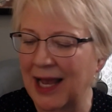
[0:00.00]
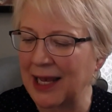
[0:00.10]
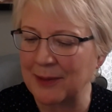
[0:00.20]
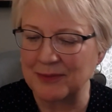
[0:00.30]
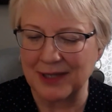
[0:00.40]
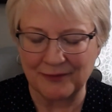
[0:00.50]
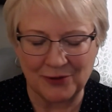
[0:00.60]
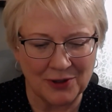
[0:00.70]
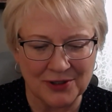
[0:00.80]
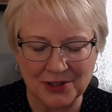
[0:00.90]
tying a
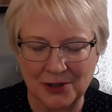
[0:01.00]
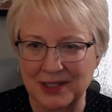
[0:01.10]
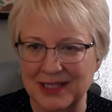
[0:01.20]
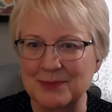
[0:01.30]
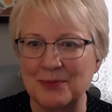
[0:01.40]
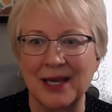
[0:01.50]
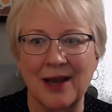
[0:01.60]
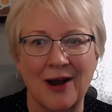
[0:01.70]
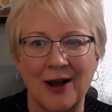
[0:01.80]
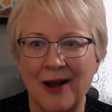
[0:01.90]
few years ago to this
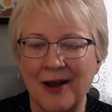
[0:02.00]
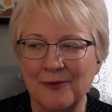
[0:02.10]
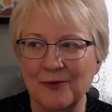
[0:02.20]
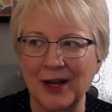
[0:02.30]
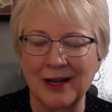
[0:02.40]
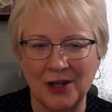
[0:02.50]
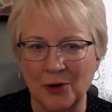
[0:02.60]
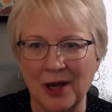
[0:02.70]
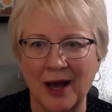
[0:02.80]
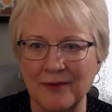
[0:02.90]
big front, you
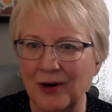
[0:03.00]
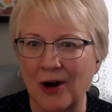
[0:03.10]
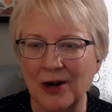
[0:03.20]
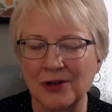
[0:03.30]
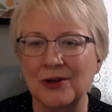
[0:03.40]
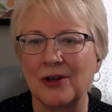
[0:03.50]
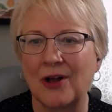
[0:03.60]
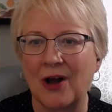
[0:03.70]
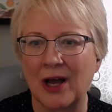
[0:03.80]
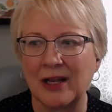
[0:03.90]
know, cover
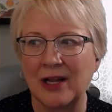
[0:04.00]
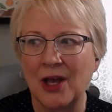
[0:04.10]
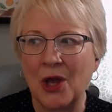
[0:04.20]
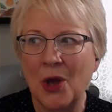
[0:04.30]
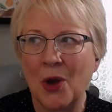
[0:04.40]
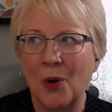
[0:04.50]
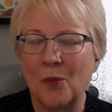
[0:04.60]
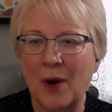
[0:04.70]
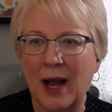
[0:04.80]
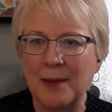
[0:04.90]
article on
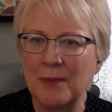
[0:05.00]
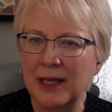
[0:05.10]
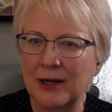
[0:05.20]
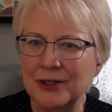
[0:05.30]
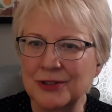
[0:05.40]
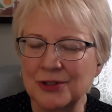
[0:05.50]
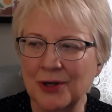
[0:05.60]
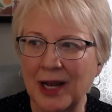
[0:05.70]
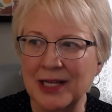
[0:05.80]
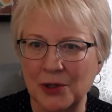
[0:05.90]
why men are
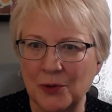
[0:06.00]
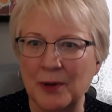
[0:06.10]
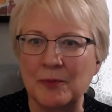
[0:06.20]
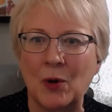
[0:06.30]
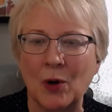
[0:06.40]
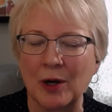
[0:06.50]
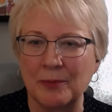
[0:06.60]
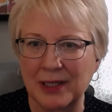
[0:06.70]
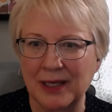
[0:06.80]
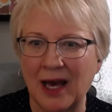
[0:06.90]
trying to quit
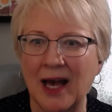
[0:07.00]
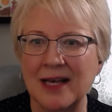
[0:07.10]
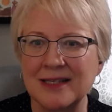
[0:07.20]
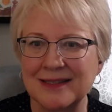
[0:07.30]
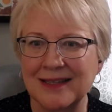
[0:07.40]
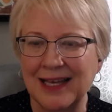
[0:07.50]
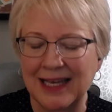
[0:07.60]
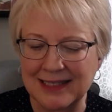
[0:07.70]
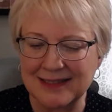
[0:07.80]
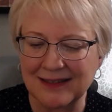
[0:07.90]
porn because
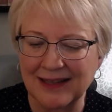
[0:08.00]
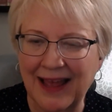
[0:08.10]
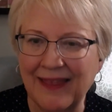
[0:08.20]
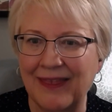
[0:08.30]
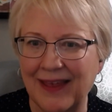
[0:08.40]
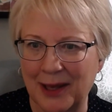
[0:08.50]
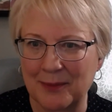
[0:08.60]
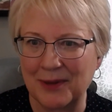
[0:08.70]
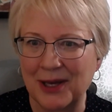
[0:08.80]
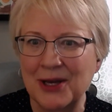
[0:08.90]
it's led
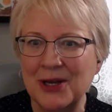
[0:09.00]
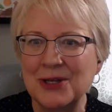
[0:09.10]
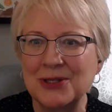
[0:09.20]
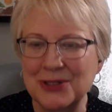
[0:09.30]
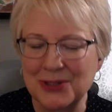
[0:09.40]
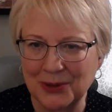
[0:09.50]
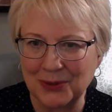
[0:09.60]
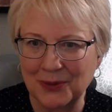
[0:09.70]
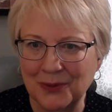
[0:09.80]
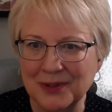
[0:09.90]
them
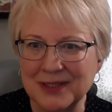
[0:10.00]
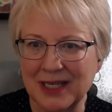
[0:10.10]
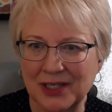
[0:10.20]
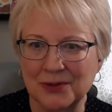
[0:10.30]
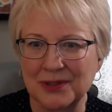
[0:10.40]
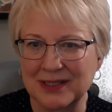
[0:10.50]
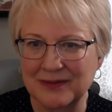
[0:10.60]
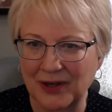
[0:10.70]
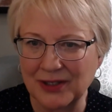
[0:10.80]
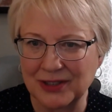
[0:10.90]
to sexual mm-hmm.
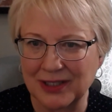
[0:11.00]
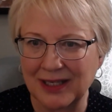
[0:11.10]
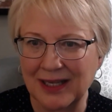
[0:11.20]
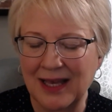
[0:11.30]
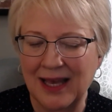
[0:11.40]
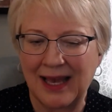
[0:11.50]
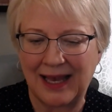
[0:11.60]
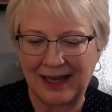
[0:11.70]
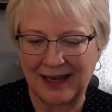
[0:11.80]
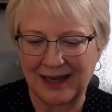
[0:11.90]
dysfunction.
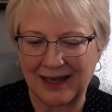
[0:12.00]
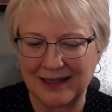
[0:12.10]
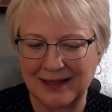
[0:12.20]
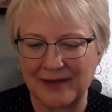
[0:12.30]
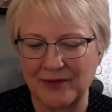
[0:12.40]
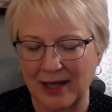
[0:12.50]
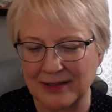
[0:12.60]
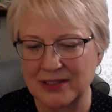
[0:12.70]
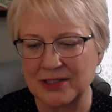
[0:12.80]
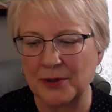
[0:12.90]
And they've
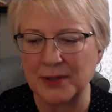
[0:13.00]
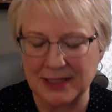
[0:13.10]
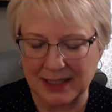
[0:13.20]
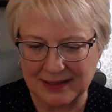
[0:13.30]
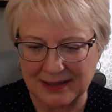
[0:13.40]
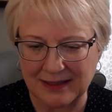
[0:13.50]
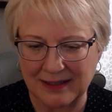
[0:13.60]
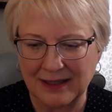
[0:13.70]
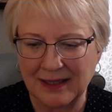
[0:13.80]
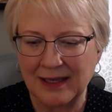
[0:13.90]
gotten so
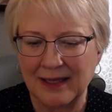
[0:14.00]
addicted,